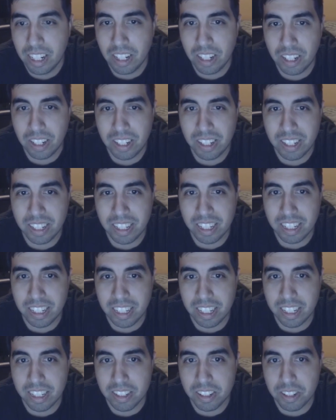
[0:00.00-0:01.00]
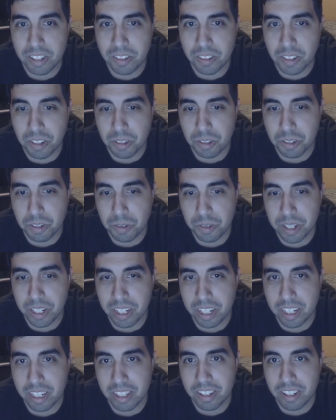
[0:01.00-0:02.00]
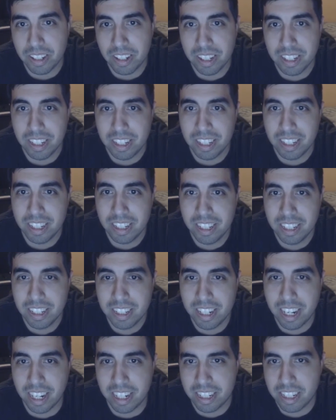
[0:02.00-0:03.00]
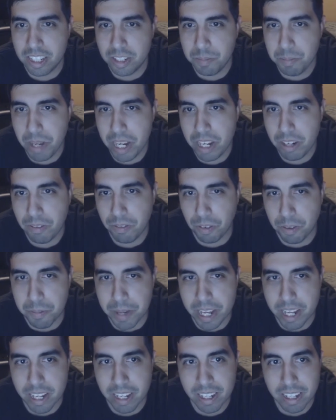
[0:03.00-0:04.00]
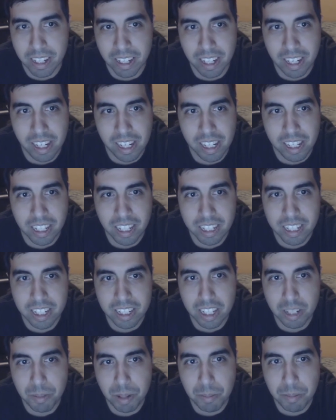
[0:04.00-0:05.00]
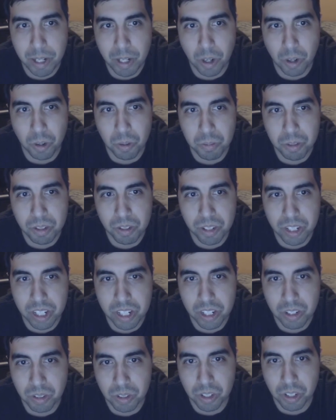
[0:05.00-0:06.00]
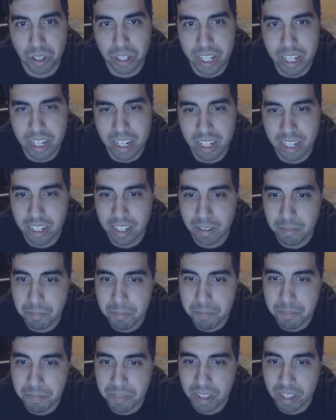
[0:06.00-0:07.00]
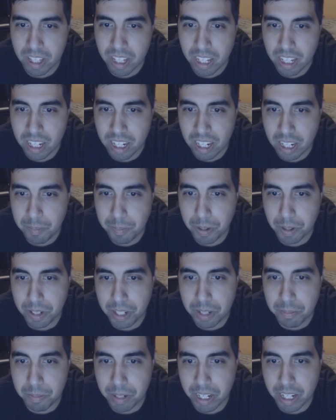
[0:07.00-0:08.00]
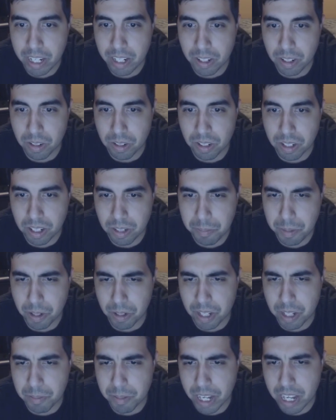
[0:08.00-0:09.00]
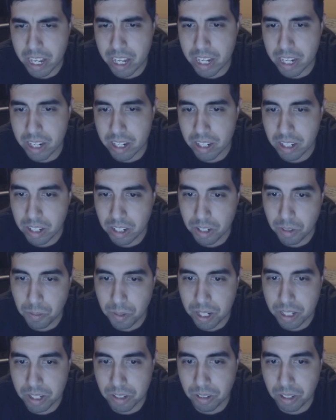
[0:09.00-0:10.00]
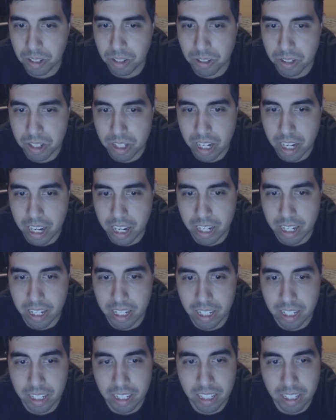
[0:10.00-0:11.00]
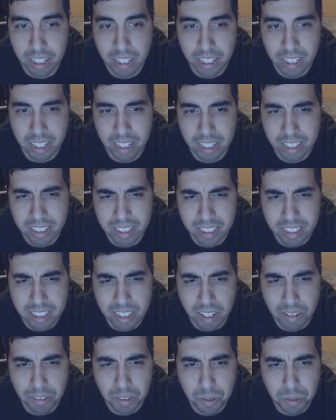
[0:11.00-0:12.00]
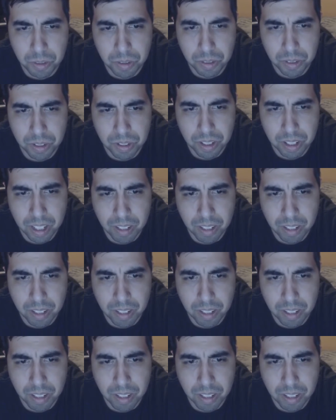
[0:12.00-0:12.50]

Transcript: Ah, this dude knows what it is. This test is made for me. A test about my home's traditional cooking? I better keep my head. I better keep my head. Otherwise, I'll understand. I'll do it.